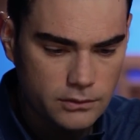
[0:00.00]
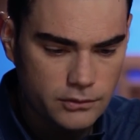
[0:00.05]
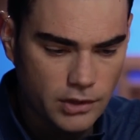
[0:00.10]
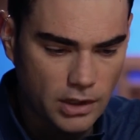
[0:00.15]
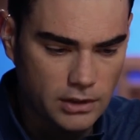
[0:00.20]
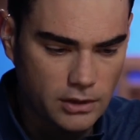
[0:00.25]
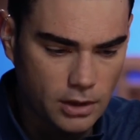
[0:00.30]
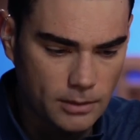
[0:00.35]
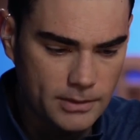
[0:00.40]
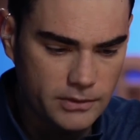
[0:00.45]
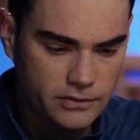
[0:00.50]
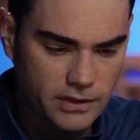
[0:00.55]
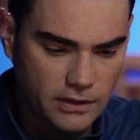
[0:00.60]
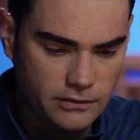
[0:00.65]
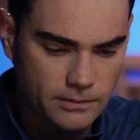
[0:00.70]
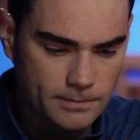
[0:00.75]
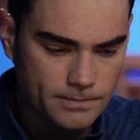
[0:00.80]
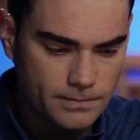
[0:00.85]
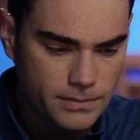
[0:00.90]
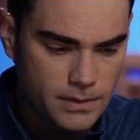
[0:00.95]
John Kirby
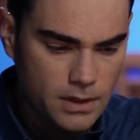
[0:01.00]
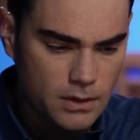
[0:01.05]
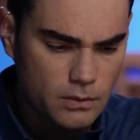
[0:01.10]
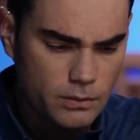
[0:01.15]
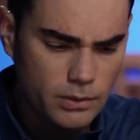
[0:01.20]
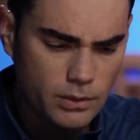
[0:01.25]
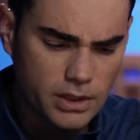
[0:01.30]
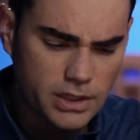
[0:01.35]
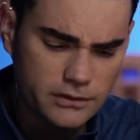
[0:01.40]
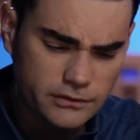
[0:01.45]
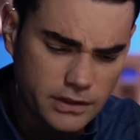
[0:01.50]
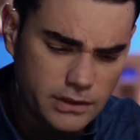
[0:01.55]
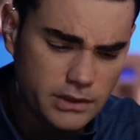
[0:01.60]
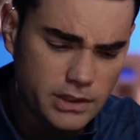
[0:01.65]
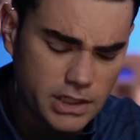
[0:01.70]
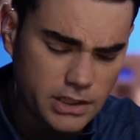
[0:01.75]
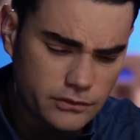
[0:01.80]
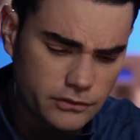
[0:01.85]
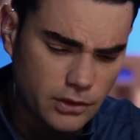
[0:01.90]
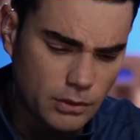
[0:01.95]
says, we'll continue
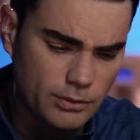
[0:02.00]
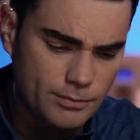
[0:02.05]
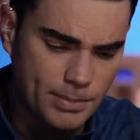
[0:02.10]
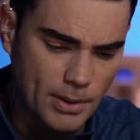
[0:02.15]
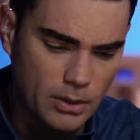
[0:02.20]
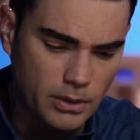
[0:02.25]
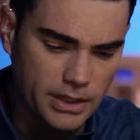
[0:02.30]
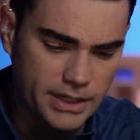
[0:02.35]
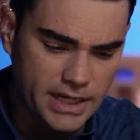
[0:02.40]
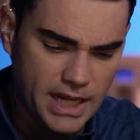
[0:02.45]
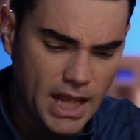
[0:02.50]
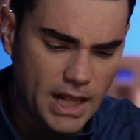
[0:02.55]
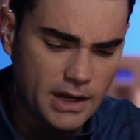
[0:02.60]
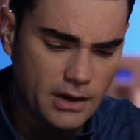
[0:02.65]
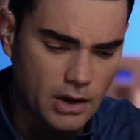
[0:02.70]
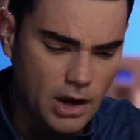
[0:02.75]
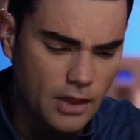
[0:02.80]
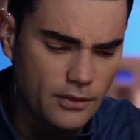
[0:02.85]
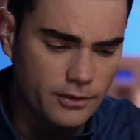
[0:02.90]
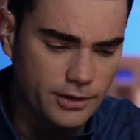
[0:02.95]
to consult with Poland and
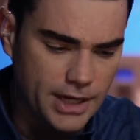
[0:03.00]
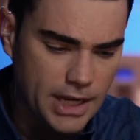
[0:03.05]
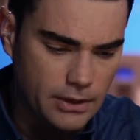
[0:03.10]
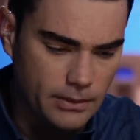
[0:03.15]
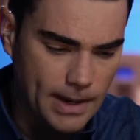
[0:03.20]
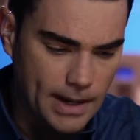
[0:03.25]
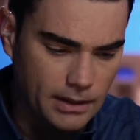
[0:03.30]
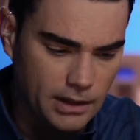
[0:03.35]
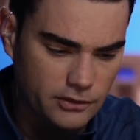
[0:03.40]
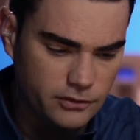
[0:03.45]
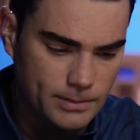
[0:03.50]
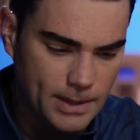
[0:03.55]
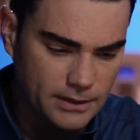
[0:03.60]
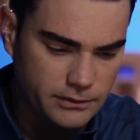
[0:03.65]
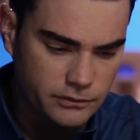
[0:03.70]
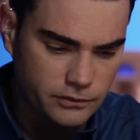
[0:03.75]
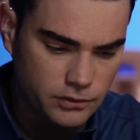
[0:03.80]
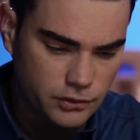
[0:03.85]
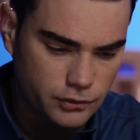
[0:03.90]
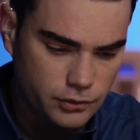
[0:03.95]
our other NATO allies
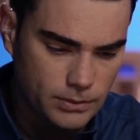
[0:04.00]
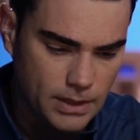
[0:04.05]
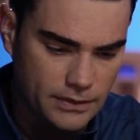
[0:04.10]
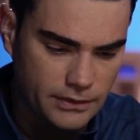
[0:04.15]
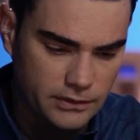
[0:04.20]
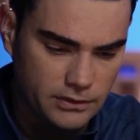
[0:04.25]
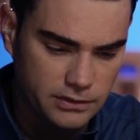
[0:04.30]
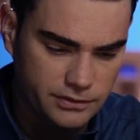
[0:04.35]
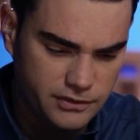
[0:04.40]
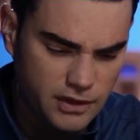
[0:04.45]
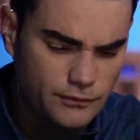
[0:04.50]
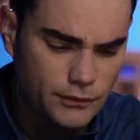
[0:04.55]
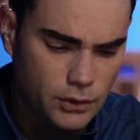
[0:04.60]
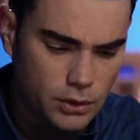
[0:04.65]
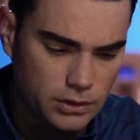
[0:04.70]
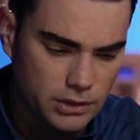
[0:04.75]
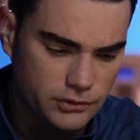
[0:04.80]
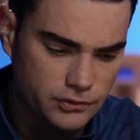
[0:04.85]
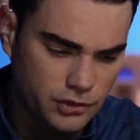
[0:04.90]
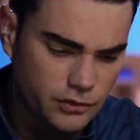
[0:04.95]
about this issue and the
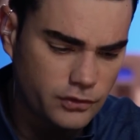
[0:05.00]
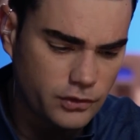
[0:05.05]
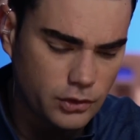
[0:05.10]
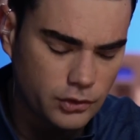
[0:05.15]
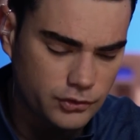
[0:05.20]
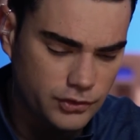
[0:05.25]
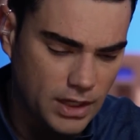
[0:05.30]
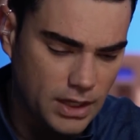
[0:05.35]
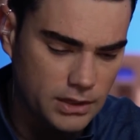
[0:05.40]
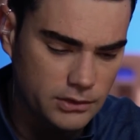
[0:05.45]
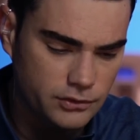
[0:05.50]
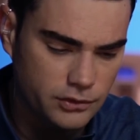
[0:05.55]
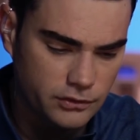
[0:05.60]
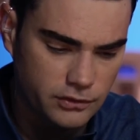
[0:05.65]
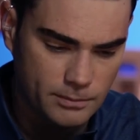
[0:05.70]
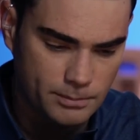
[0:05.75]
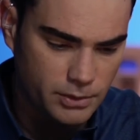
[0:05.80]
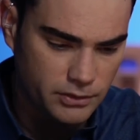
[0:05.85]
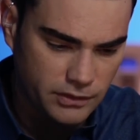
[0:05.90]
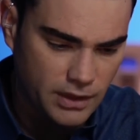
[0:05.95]
difficult logistical
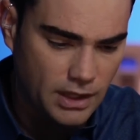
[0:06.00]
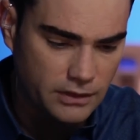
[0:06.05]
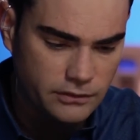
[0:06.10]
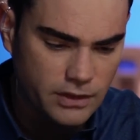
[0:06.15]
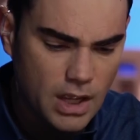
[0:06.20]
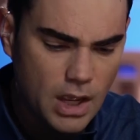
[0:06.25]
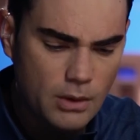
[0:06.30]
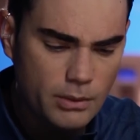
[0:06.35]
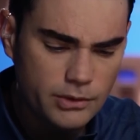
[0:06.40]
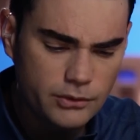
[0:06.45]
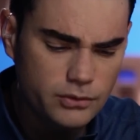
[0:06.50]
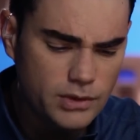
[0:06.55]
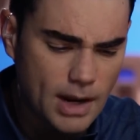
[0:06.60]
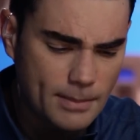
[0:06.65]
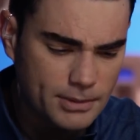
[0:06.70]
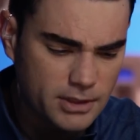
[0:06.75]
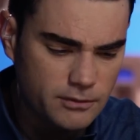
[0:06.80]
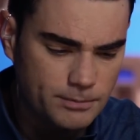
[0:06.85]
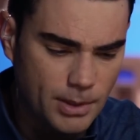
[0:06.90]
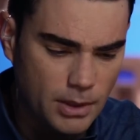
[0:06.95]
challenges it presents. We do
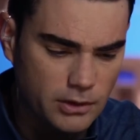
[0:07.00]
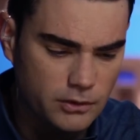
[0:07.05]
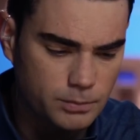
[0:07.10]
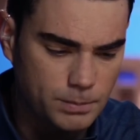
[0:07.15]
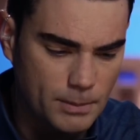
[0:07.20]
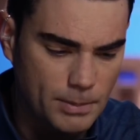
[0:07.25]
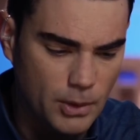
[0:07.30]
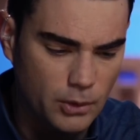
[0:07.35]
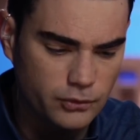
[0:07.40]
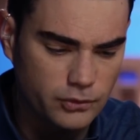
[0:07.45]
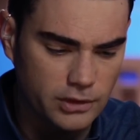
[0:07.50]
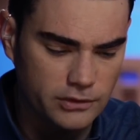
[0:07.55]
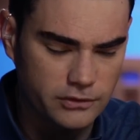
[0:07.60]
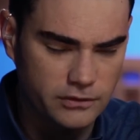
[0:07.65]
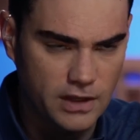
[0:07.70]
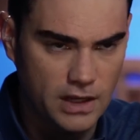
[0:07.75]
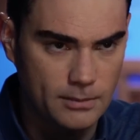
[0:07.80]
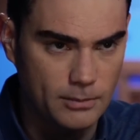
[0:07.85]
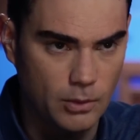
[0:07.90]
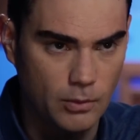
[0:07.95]
not believe Poland's proposal is
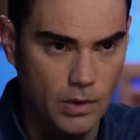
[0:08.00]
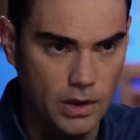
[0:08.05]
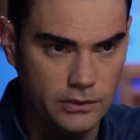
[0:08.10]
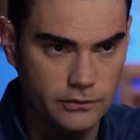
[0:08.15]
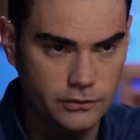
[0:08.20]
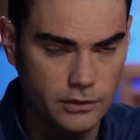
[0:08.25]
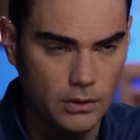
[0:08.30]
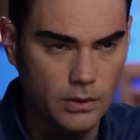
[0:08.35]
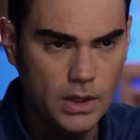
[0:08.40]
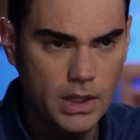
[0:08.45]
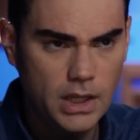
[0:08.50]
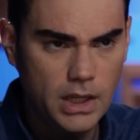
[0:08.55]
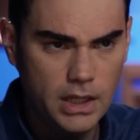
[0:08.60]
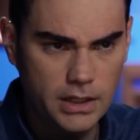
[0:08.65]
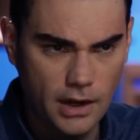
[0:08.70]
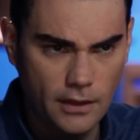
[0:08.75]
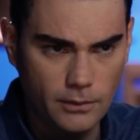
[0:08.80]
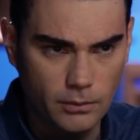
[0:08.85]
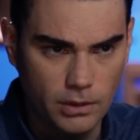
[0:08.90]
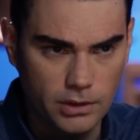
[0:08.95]
a tenable one. So,
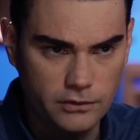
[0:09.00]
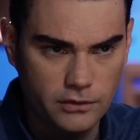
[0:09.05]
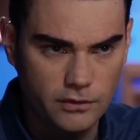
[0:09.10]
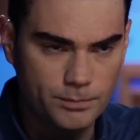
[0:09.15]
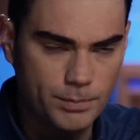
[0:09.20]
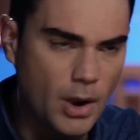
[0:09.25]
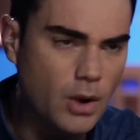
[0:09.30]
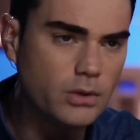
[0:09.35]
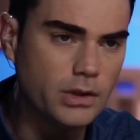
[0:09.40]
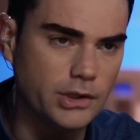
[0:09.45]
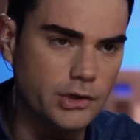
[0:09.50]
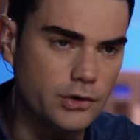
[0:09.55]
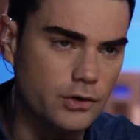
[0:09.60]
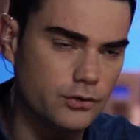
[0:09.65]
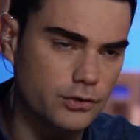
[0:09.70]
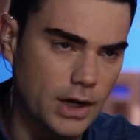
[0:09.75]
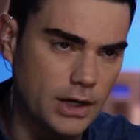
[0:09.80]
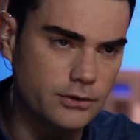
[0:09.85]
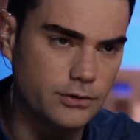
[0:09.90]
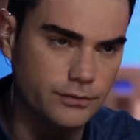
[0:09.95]
in other words, if Poland
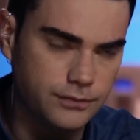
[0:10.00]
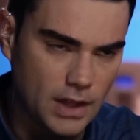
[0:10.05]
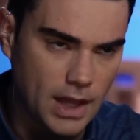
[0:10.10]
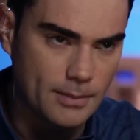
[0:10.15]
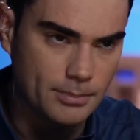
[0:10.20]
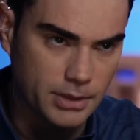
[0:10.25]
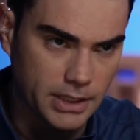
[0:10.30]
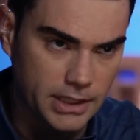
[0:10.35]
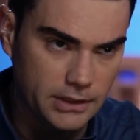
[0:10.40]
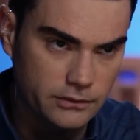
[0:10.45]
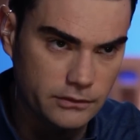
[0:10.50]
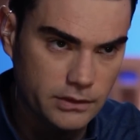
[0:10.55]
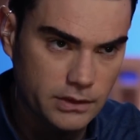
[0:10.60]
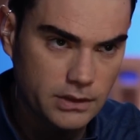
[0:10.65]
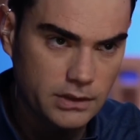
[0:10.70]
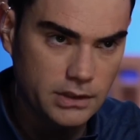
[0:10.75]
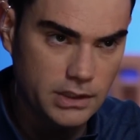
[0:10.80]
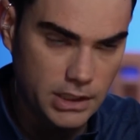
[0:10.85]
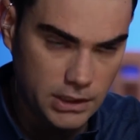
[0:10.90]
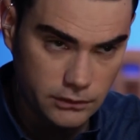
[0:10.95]
tried to fly planes
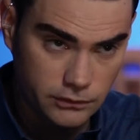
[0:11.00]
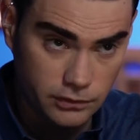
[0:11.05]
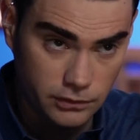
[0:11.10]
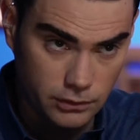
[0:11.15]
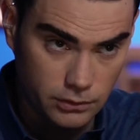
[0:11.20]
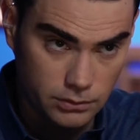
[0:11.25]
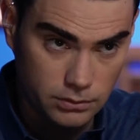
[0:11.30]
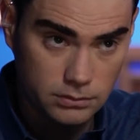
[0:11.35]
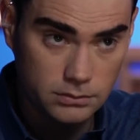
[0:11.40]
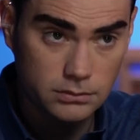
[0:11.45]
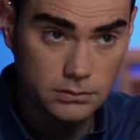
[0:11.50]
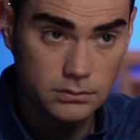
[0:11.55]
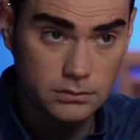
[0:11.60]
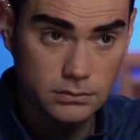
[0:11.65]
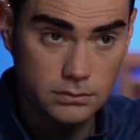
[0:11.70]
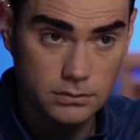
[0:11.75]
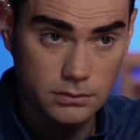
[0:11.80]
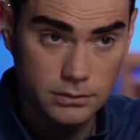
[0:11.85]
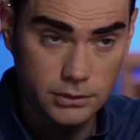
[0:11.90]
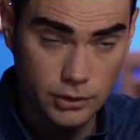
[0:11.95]
into
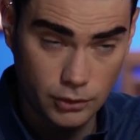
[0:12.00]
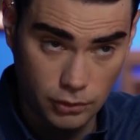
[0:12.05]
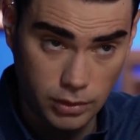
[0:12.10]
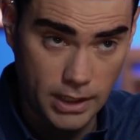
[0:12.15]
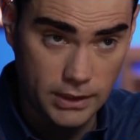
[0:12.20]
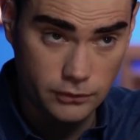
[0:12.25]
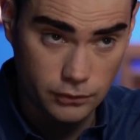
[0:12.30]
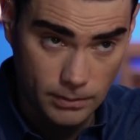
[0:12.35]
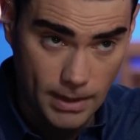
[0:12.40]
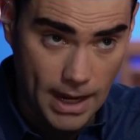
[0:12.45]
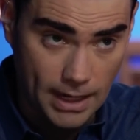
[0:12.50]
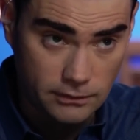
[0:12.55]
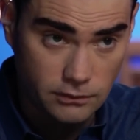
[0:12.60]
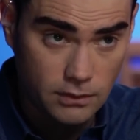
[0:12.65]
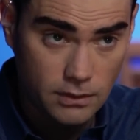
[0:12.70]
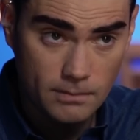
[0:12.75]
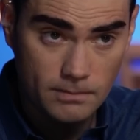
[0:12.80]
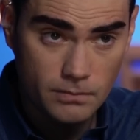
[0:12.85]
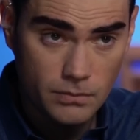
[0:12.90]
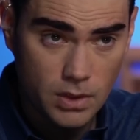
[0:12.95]
Ukraine direct,
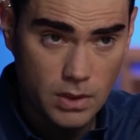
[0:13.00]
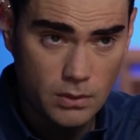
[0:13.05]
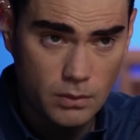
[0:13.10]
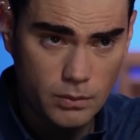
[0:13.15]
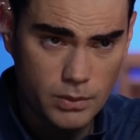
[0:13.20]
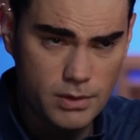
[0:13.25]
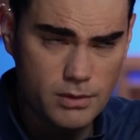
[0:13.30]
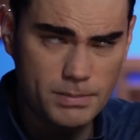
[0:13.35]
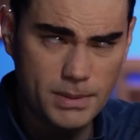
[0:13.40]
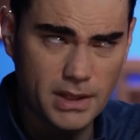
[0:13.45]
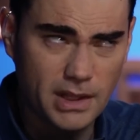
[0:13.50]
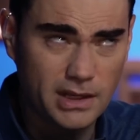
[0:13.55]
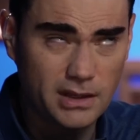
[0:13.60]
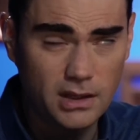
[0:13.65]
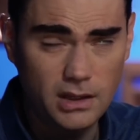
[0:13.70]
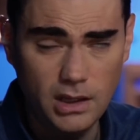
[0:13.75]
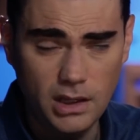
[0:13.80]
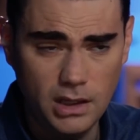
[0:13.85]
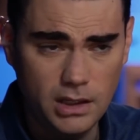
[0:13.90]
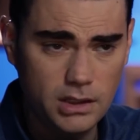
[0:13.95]
we would be like,
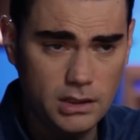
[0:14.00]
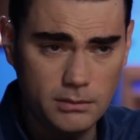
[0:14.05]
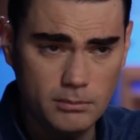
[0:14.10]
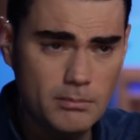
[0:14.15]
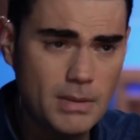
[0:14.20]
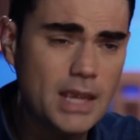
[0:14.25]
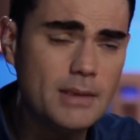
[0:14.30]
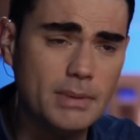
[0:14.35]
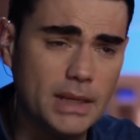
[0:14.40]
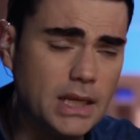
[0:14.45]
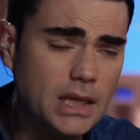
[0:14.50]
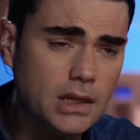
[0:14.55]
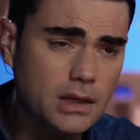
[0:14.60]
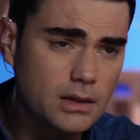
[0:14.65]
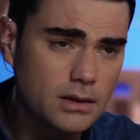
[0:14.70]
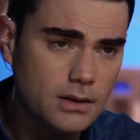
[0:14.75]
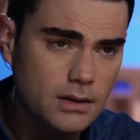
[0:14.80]
maybe.